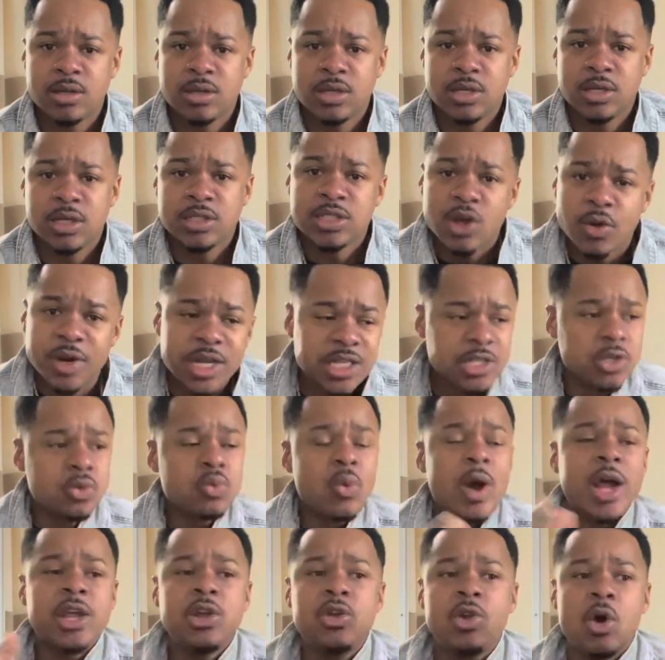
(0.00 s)
So this is
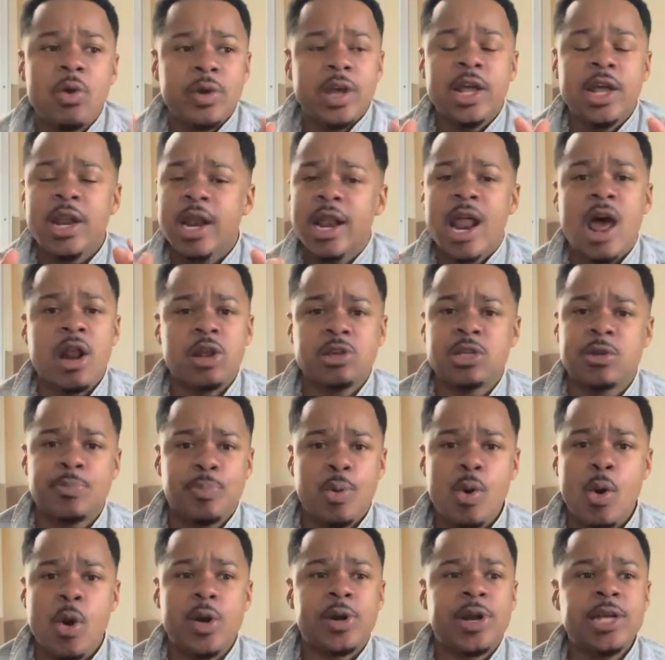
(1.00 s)
why you don't get a lot of
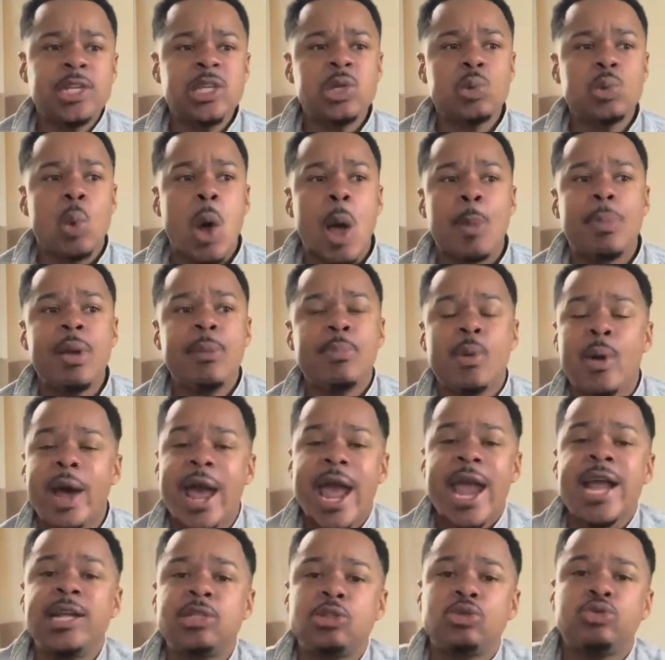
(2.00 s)
support. This is why people
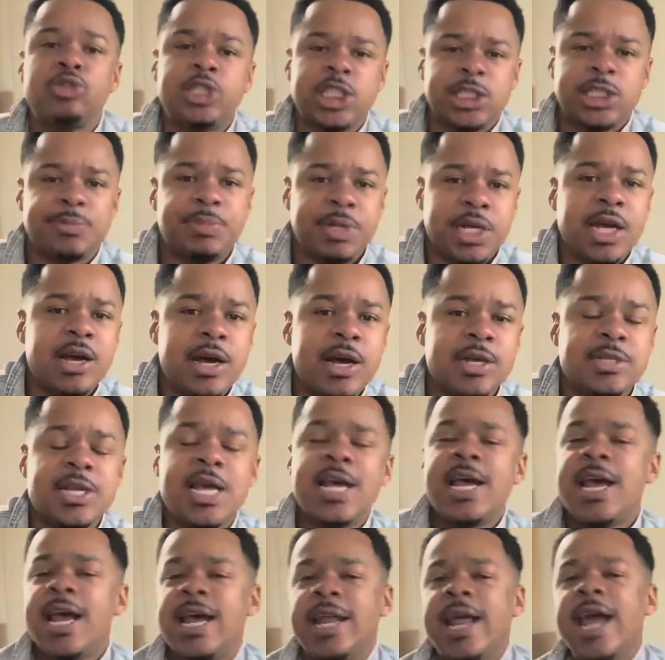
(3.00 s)
hate you just because
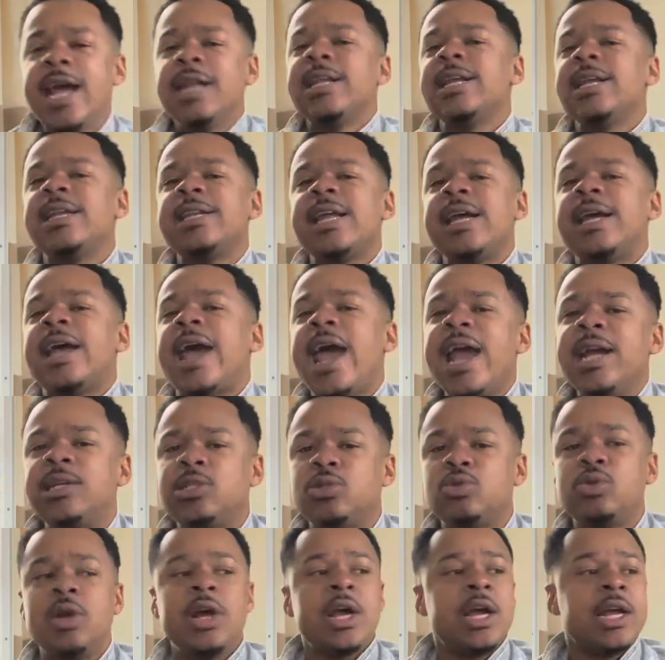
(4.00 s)
it ain't that they hate
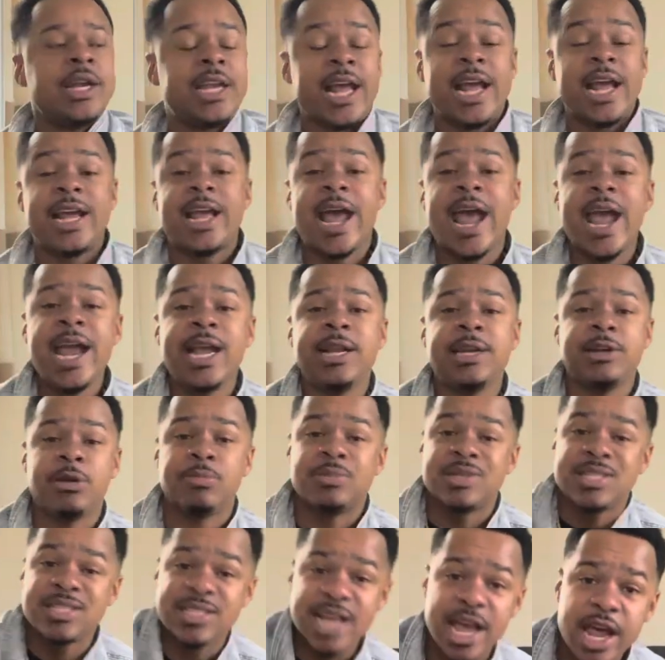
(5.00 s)
you, they hate
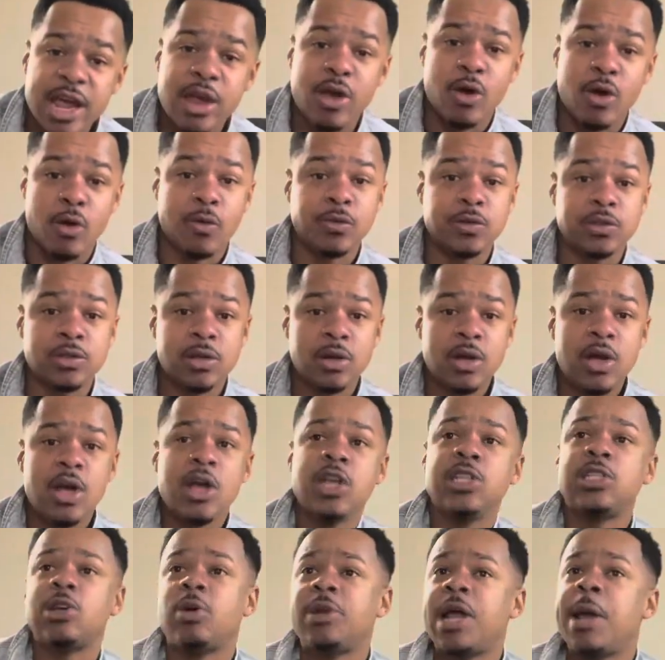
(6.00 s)
themselves.
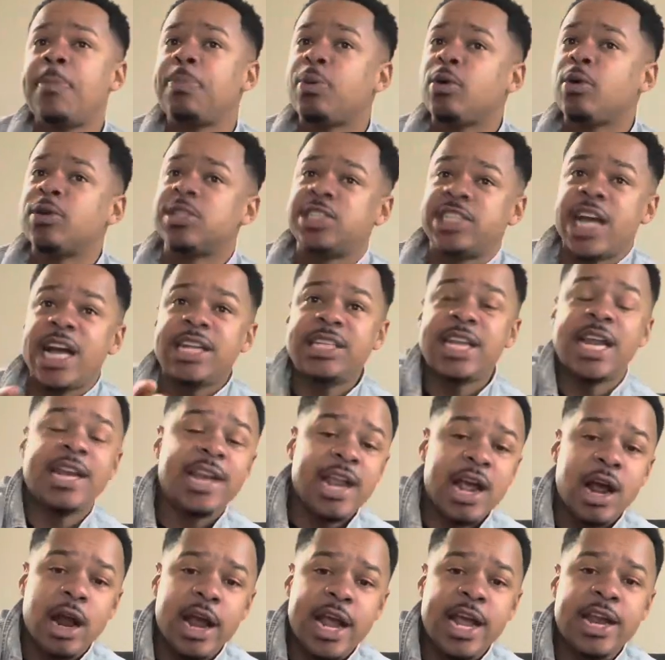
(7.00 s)
So they projecting
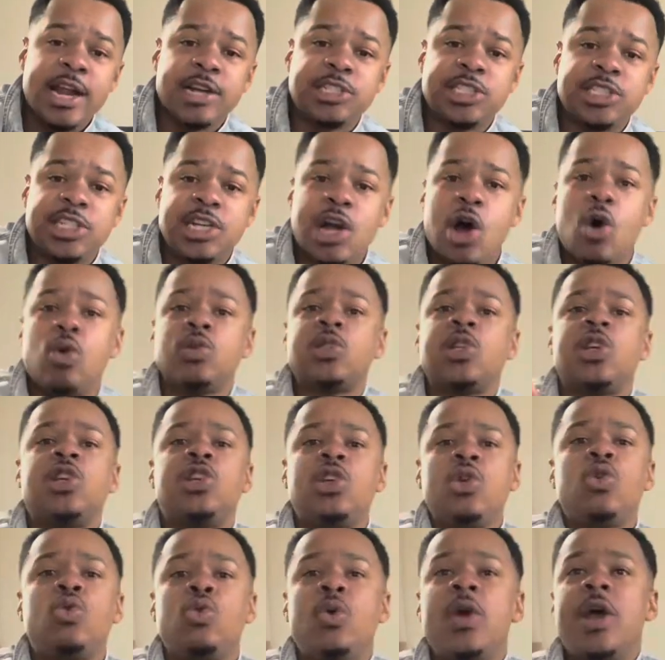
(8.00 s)
their energy onto
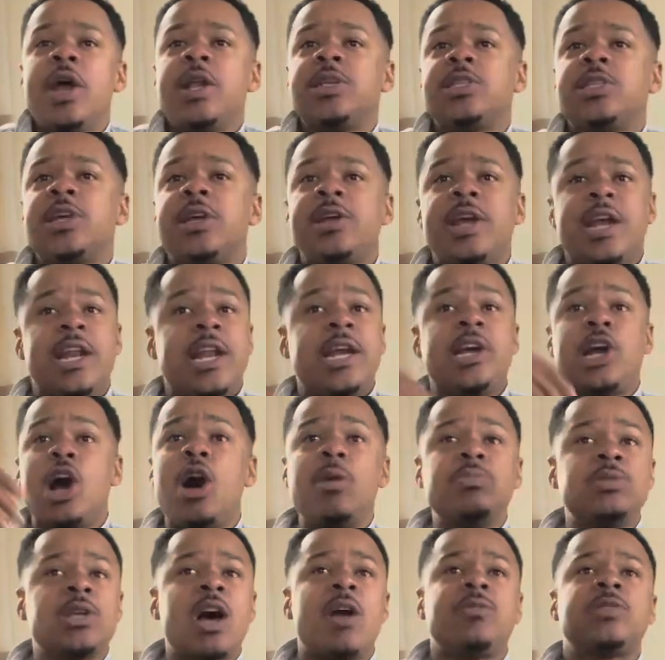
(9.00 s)
you to, and it
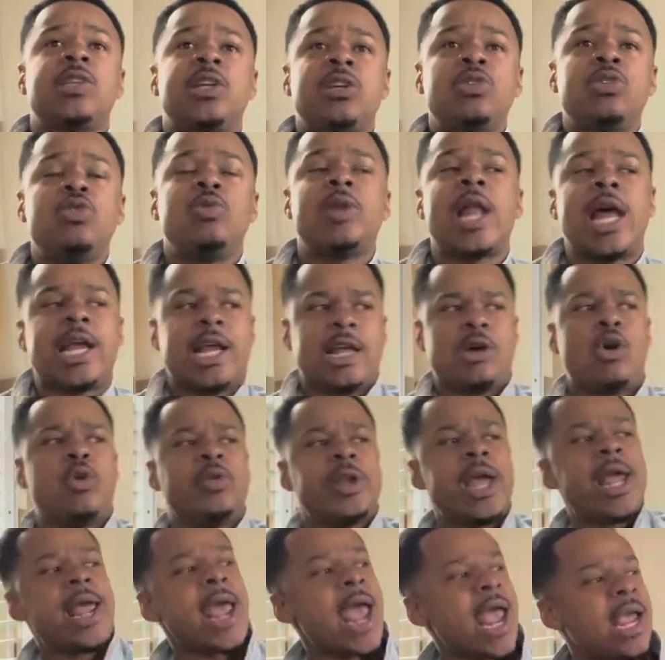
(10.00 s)
comes off to you like, oh,
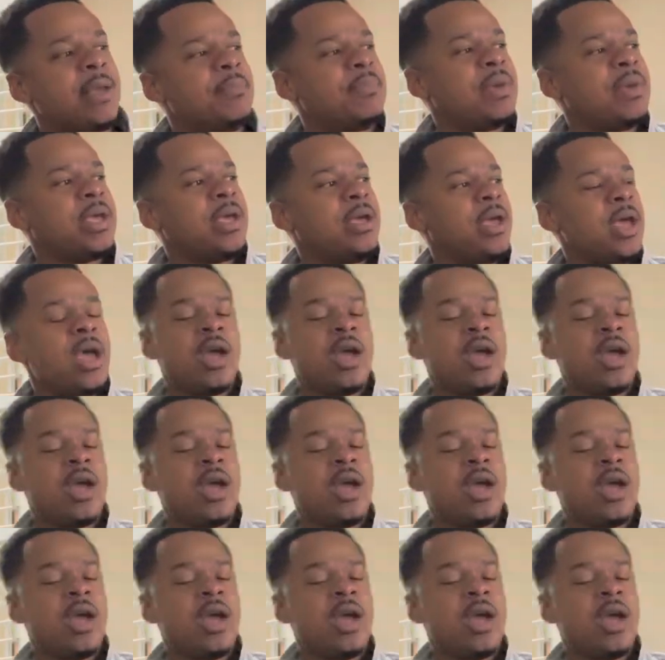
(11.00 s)
they hate me.